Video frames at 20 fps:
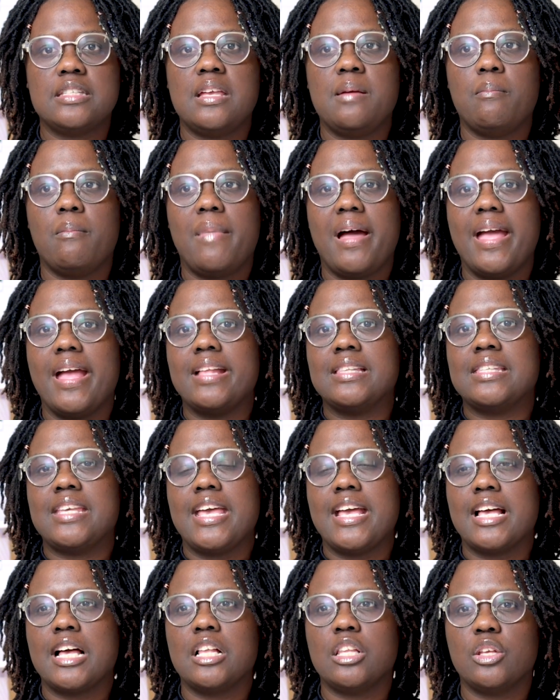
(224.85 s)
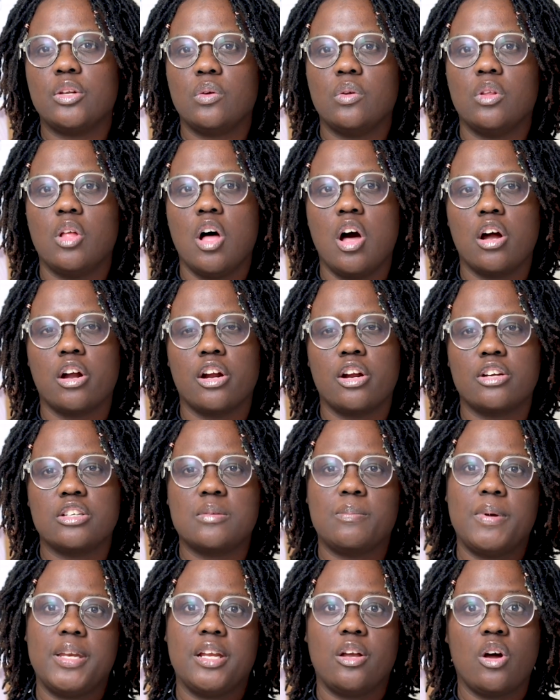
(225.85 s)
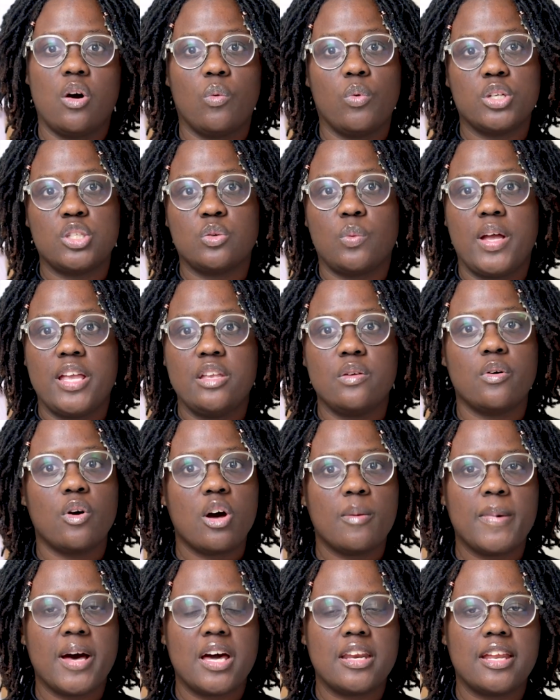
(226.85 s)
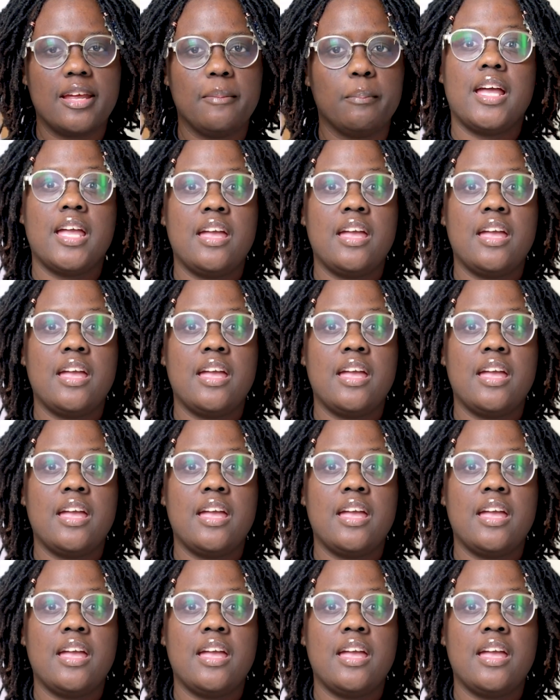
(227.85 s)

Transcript: it may take a little longer depending on which way you go about it.